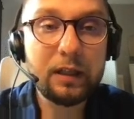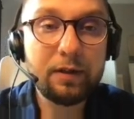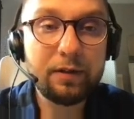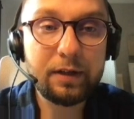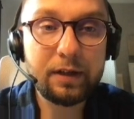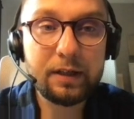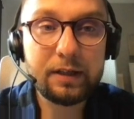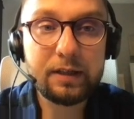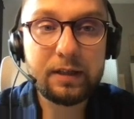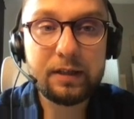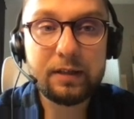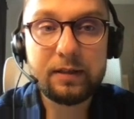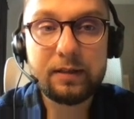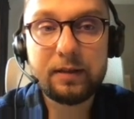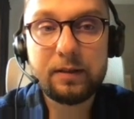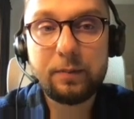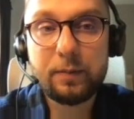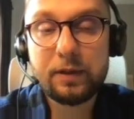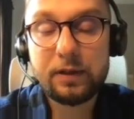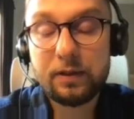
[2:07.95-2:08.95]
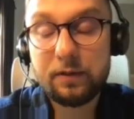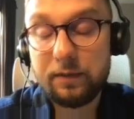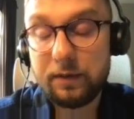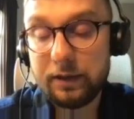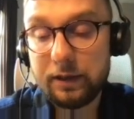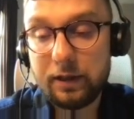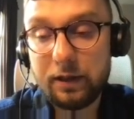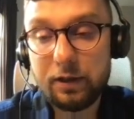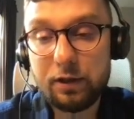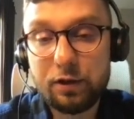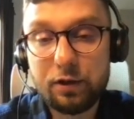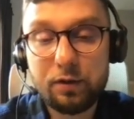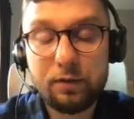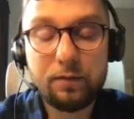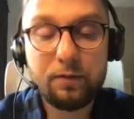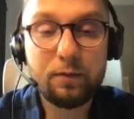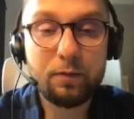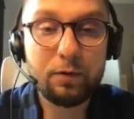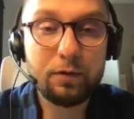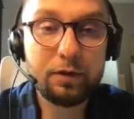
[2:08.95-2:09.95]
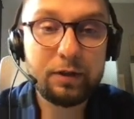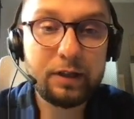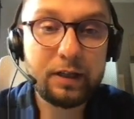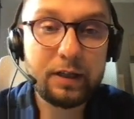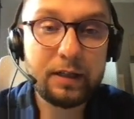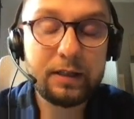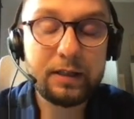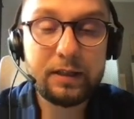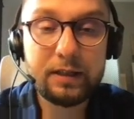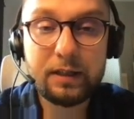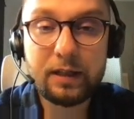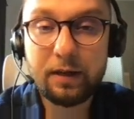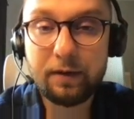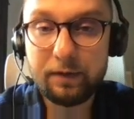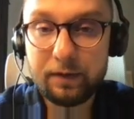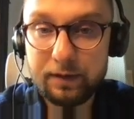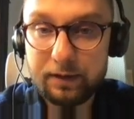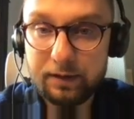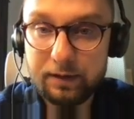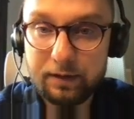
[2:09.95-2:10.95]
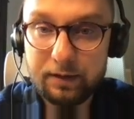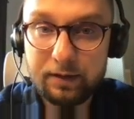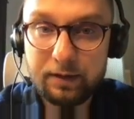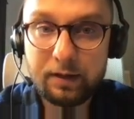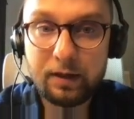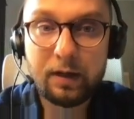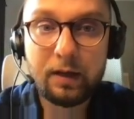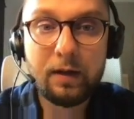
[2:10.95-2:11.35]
REST as a specification for REST services.